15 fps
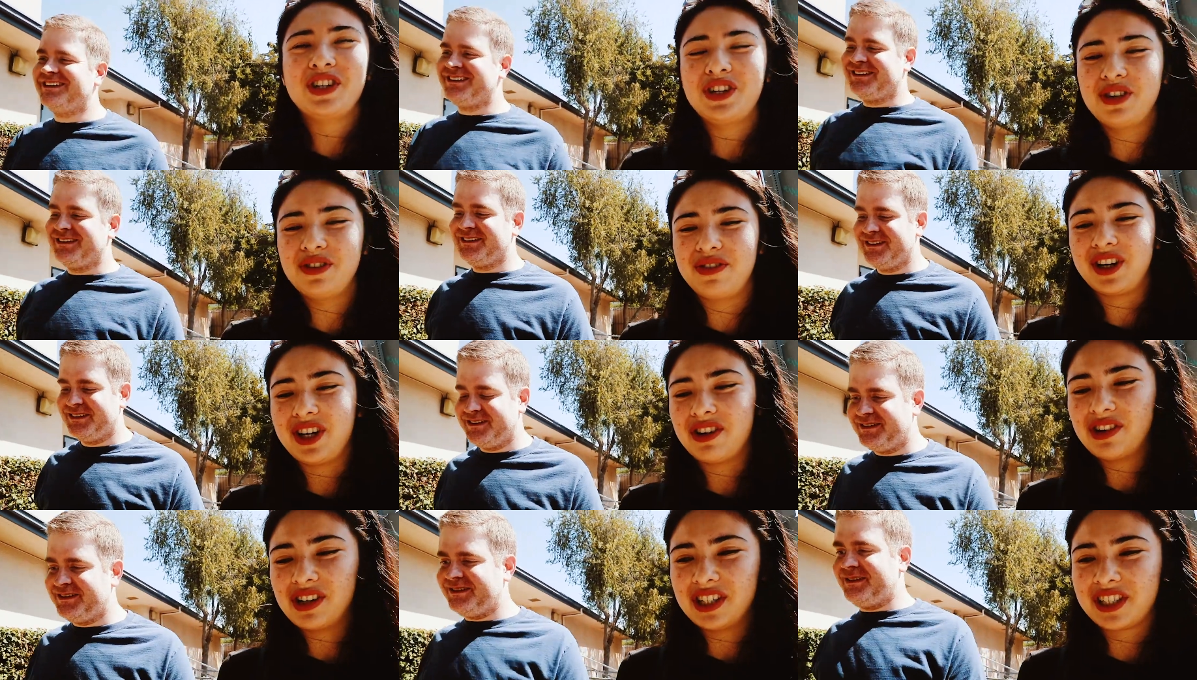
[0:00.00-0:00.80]
Speaker 1: do you do
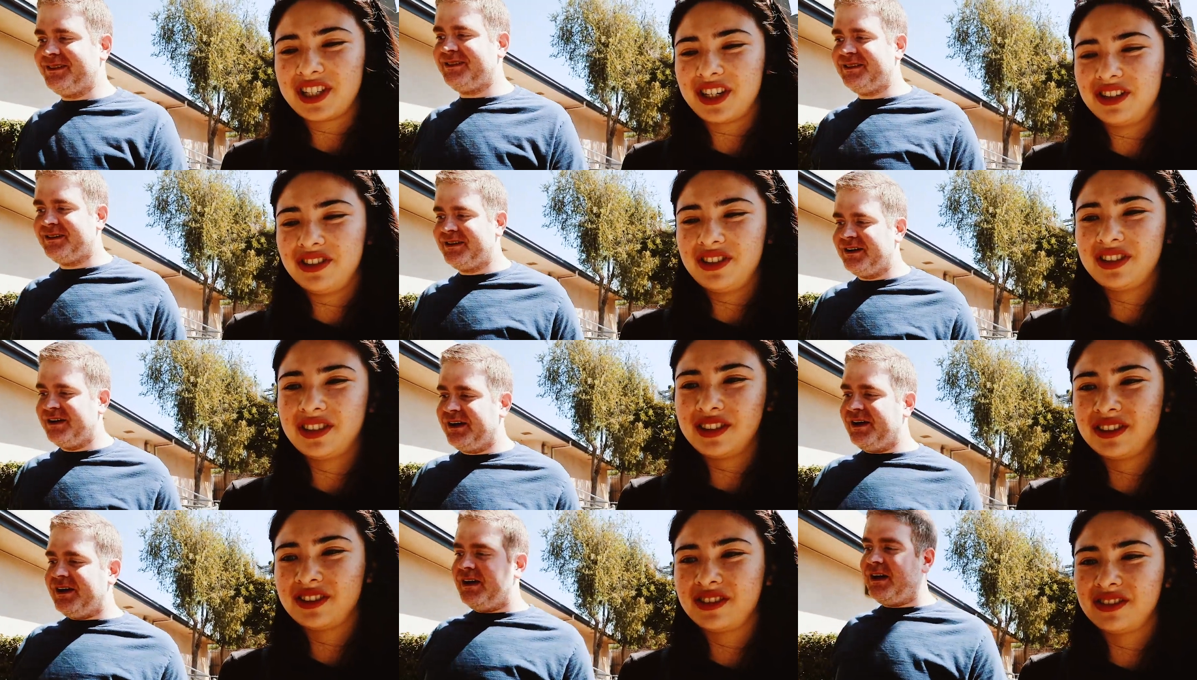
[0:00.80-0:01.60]
video also?
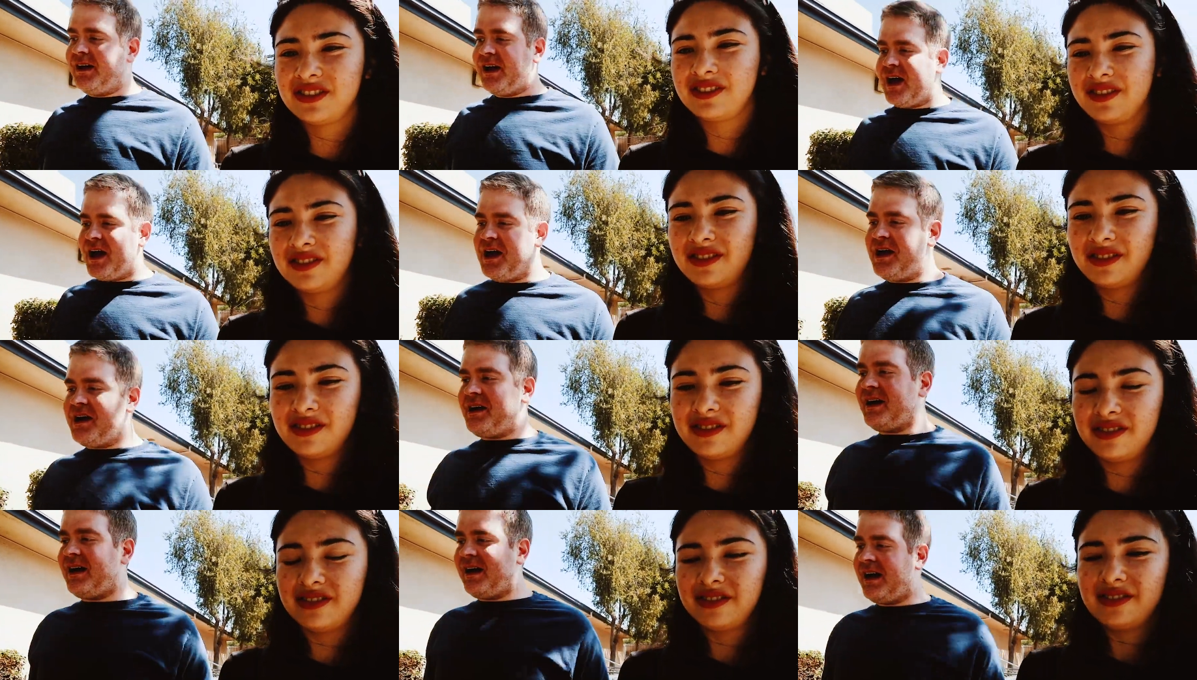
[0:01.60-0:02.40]

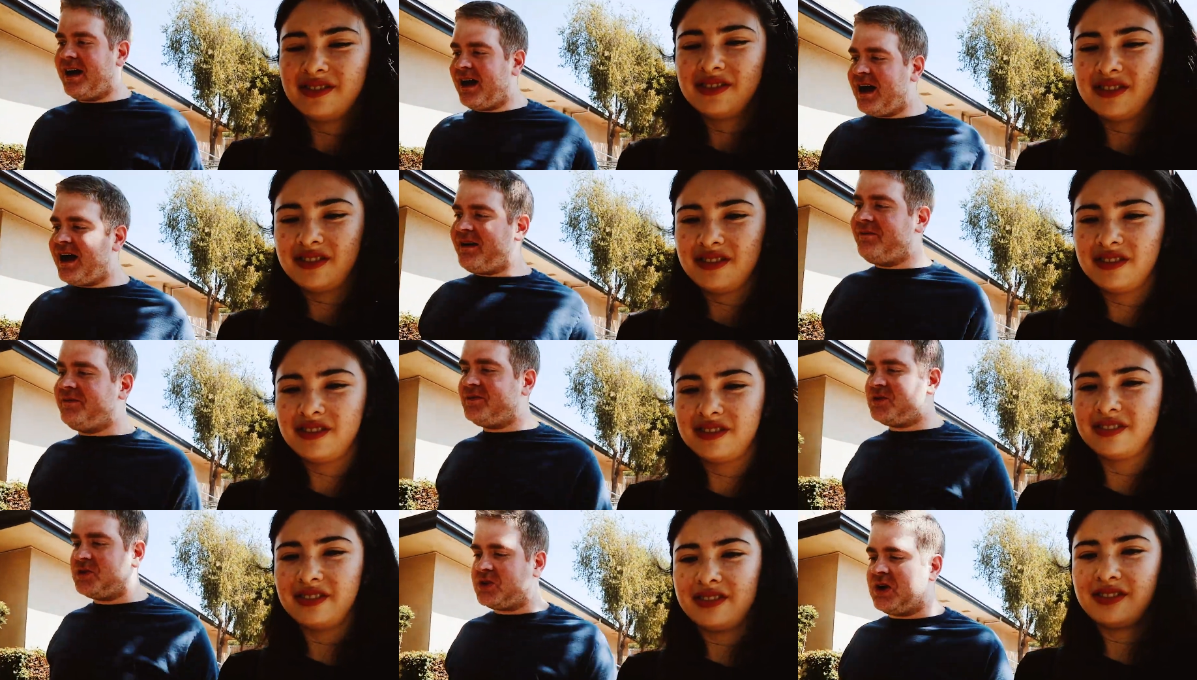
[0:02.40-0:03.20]
Uh,
Speaker 2: I've
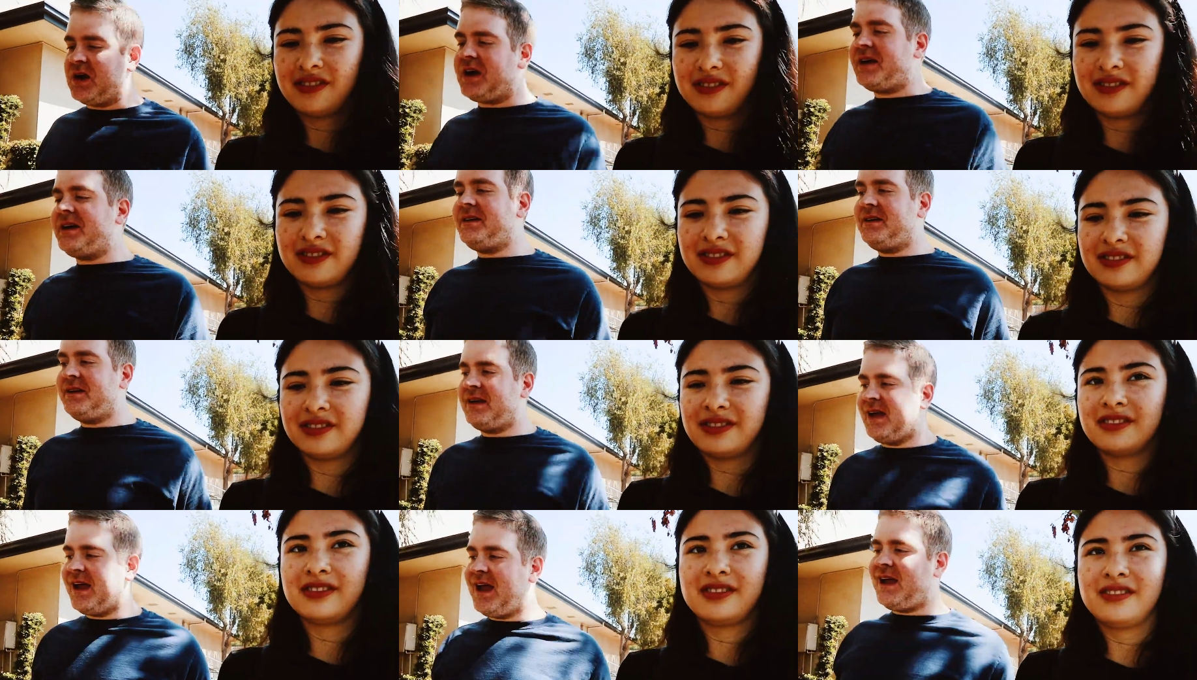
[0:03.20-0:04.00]
tried
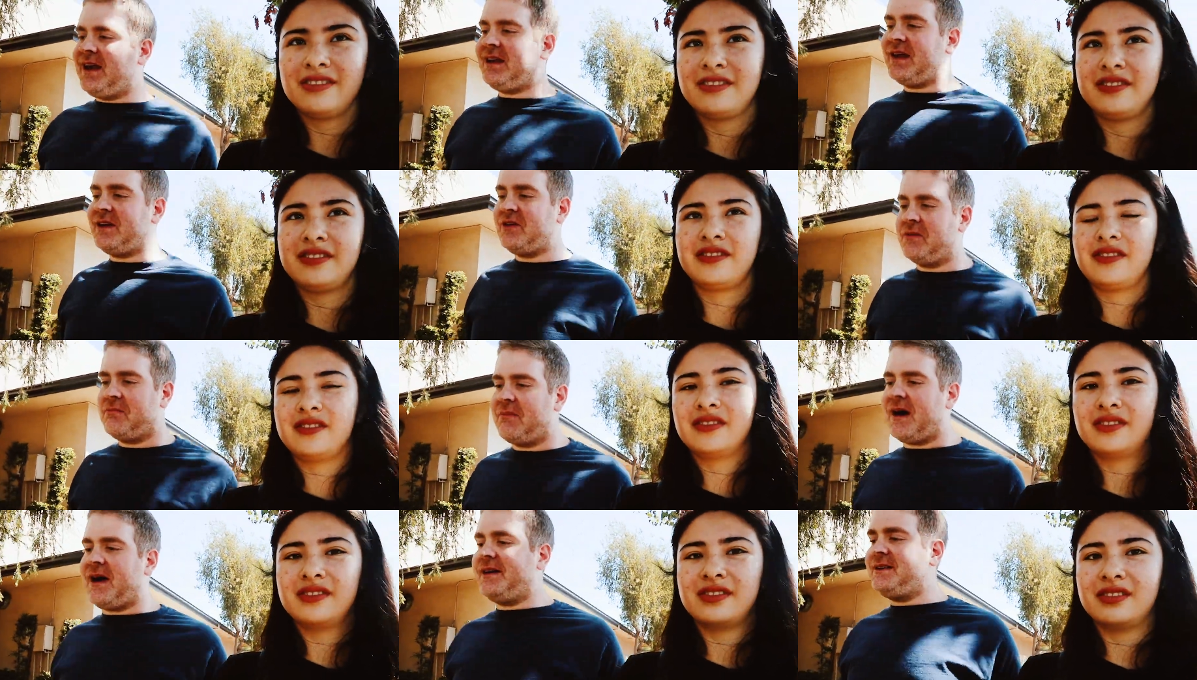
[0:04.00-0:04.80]
and I don't
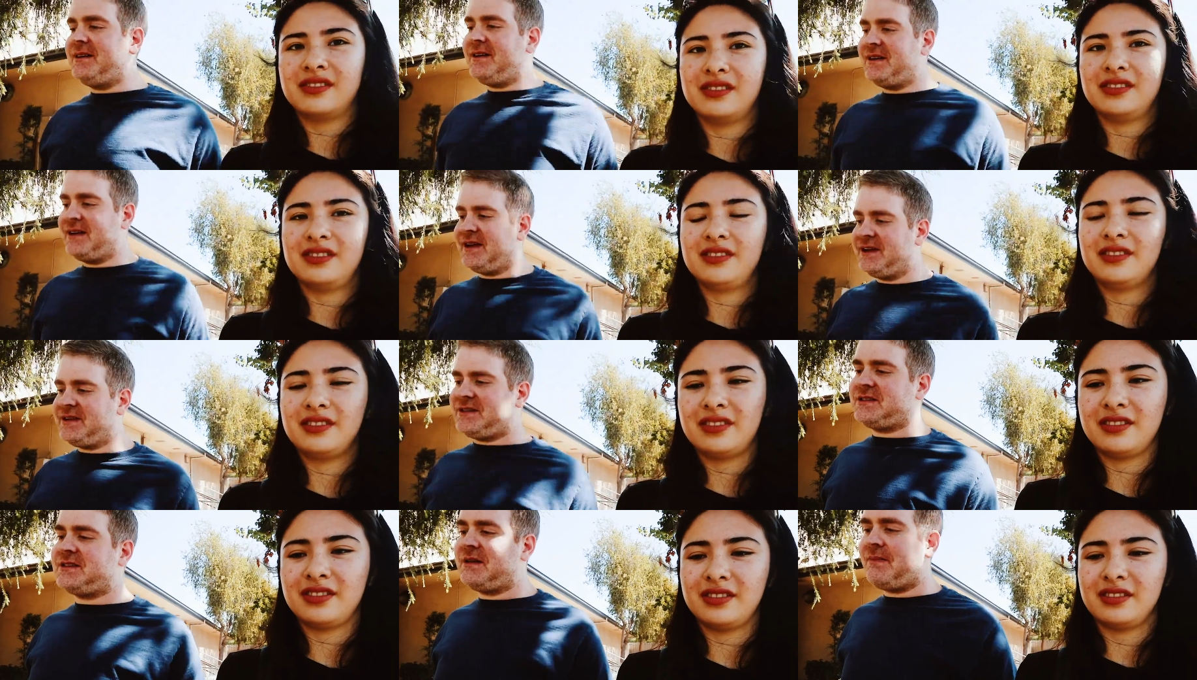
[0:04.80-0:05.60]
mind it. It
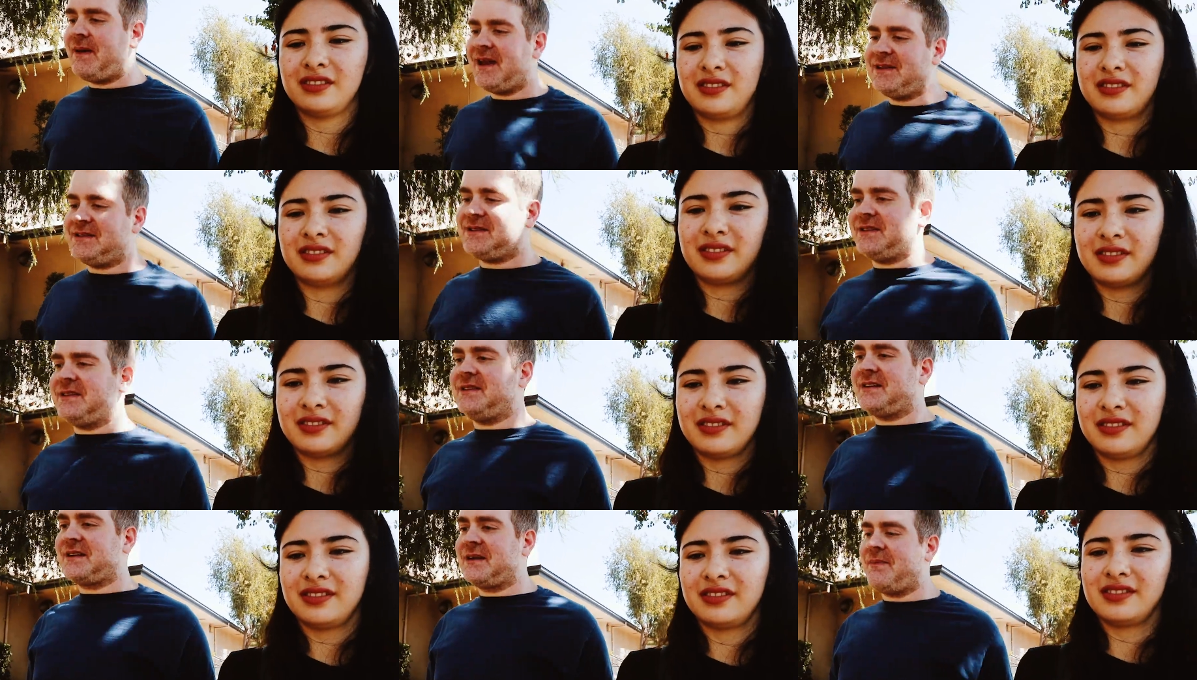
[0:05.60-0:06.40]
just depends on
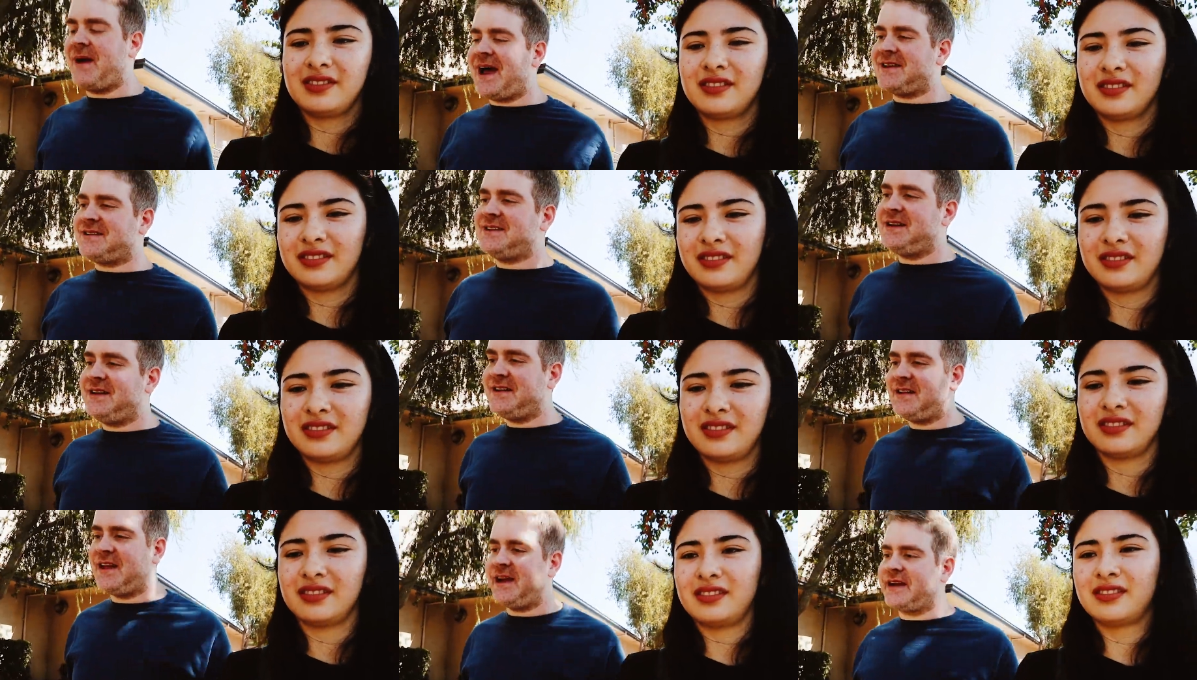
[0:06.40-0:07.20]
the capacity.
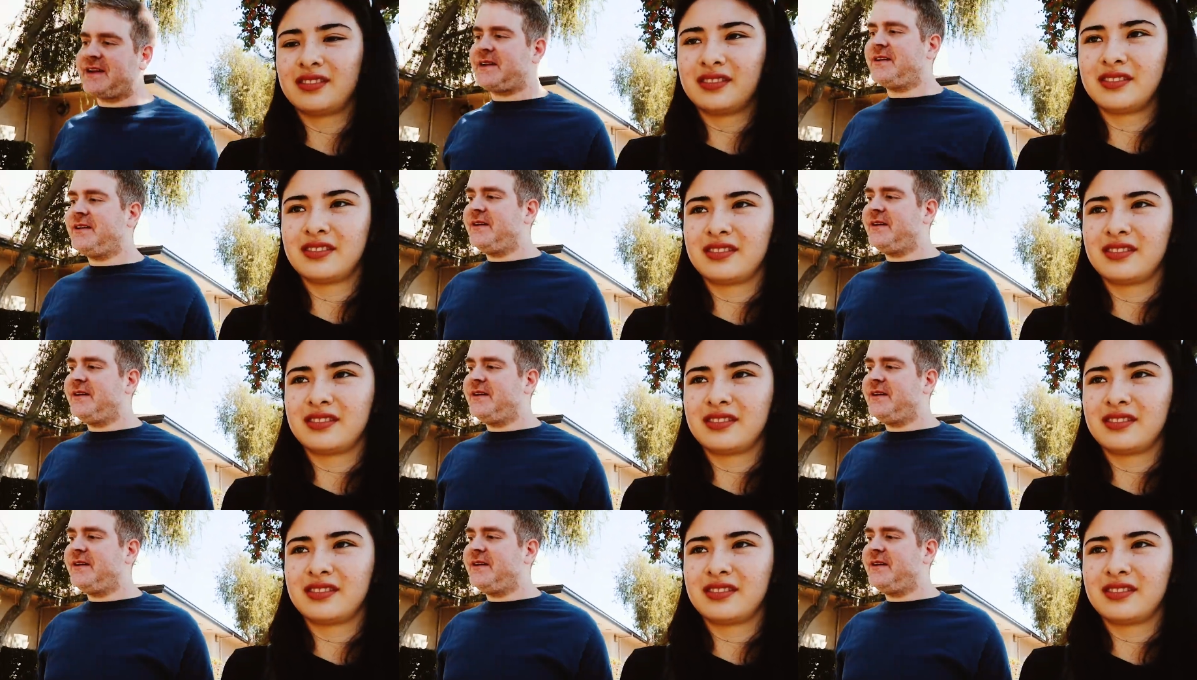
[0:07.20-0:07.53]
Like,